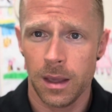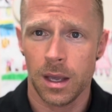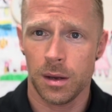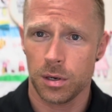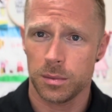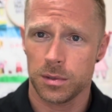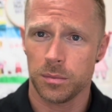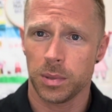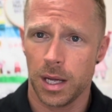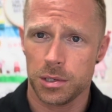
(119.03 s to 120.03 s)
in terms of
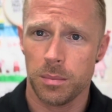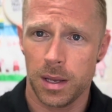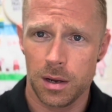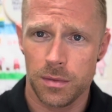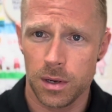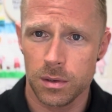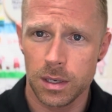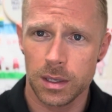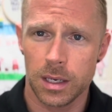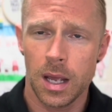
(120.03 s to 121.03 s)
pleasure, benefit, or
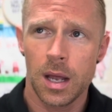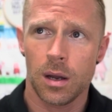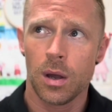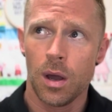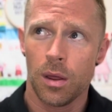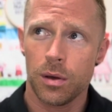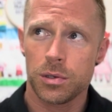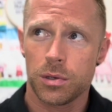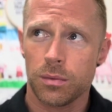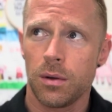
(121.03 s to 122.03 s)
utility. Now, those
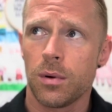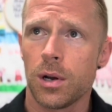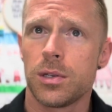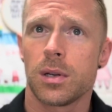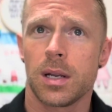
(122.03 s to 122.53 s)
three words are going to